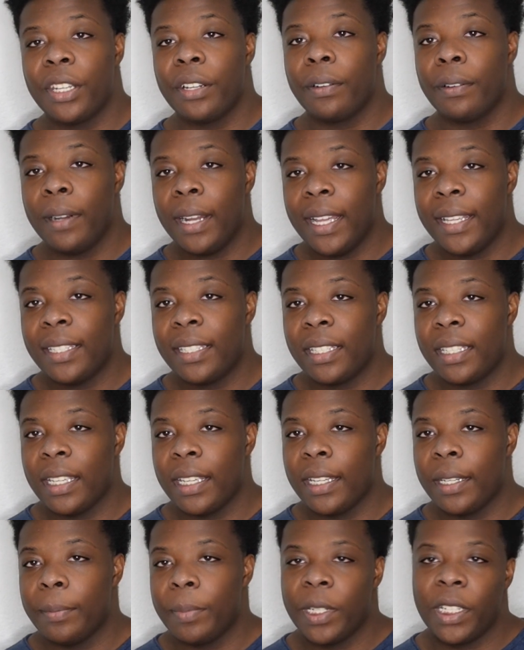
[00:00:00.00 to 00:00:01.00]

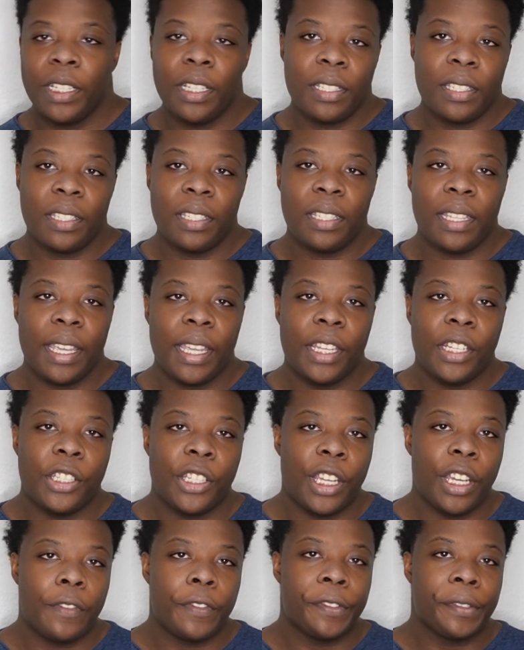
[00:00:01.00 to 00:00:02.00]
arrested, but he doesn't stay in
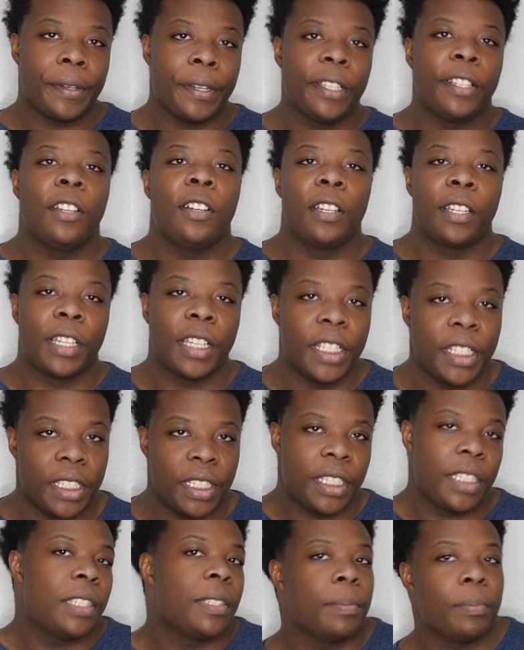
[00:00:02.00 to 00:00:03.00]
jail for very long
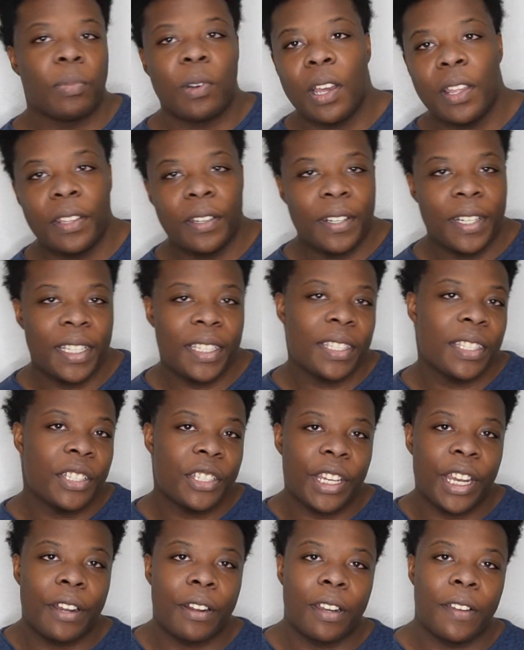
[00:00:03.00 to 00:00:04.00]
because his brother is the
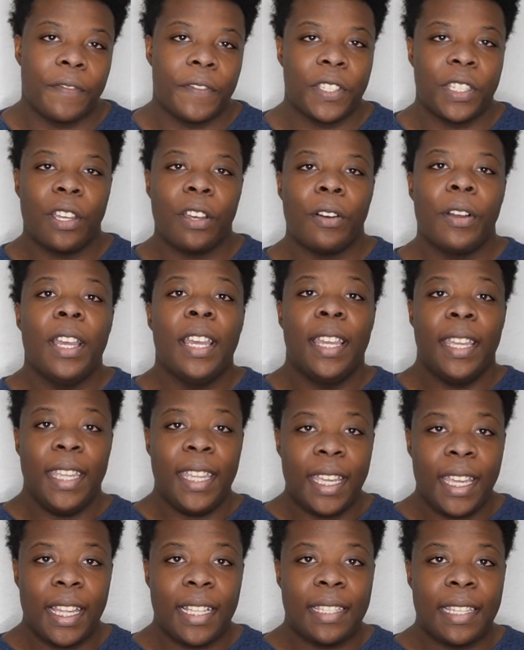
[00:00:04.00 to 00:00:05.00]
sheriff. So
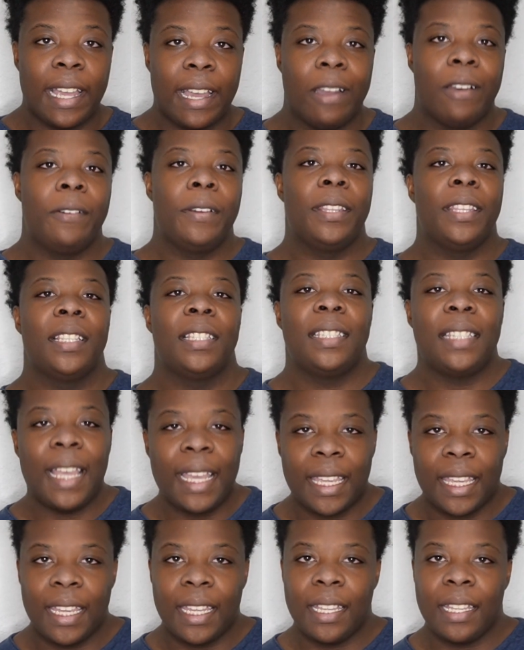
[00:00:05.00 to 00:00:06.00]
he gets out, and the
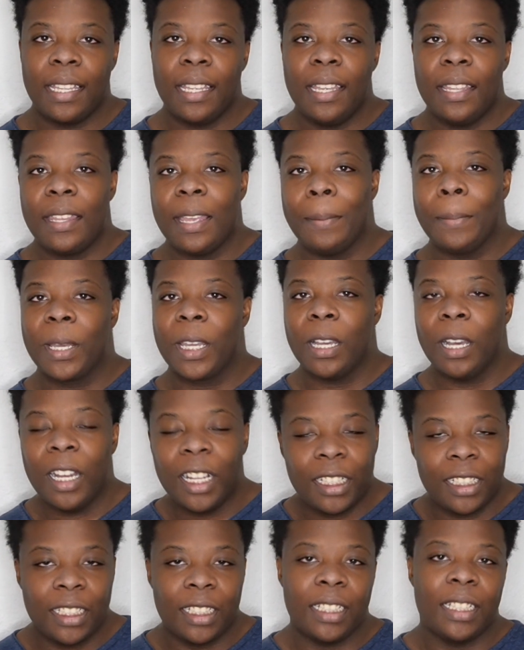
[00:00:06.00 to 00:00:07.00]
second that
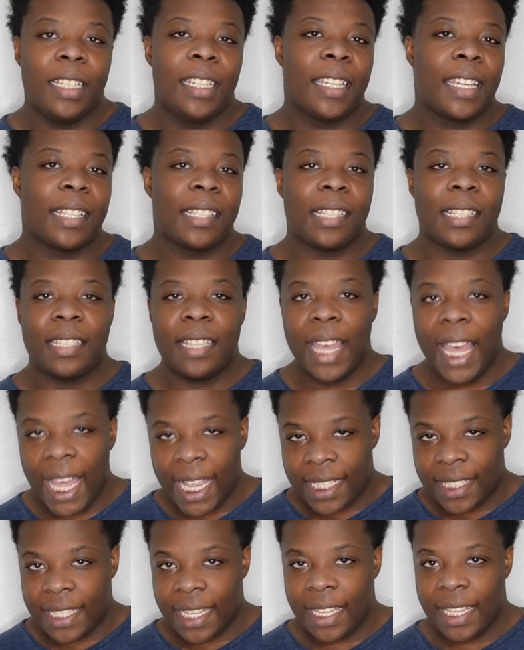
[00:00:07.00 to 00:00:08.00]
Makani gets a
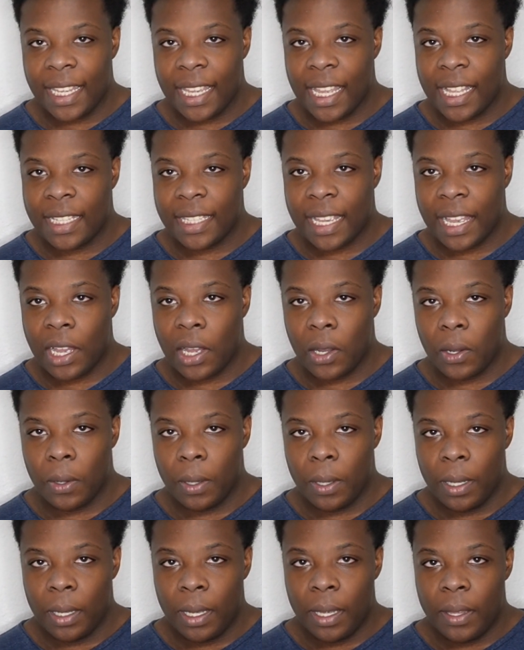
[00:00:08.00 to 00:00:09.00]
text that he gets
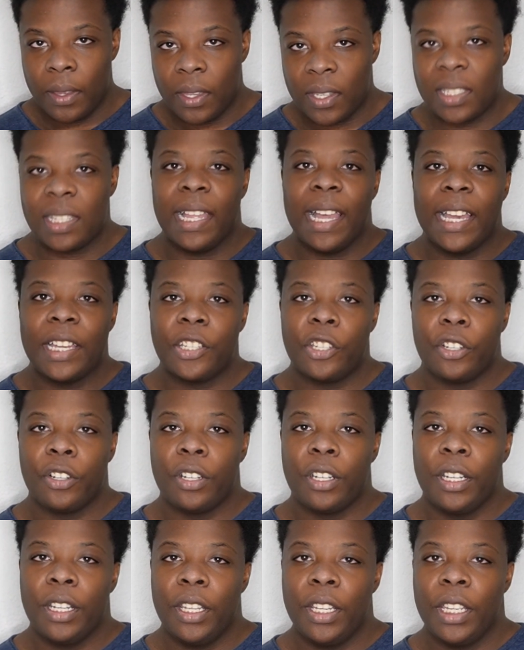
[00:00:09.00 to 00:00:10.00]
out, the
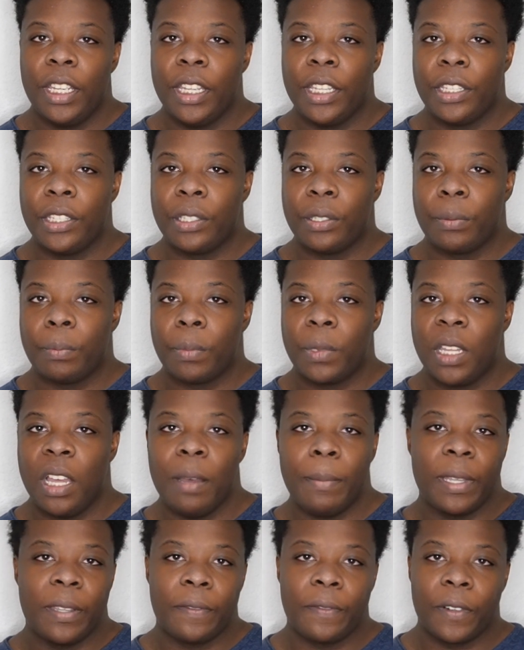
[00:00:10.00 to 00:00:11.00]
slasher is
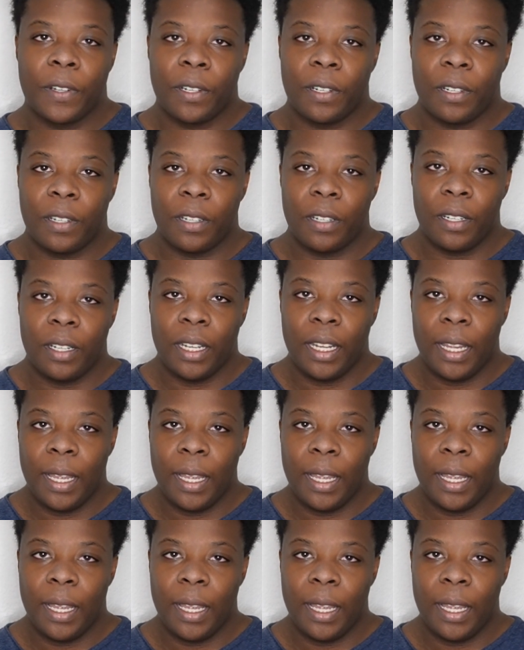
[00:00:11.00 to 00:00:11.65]
coming for her.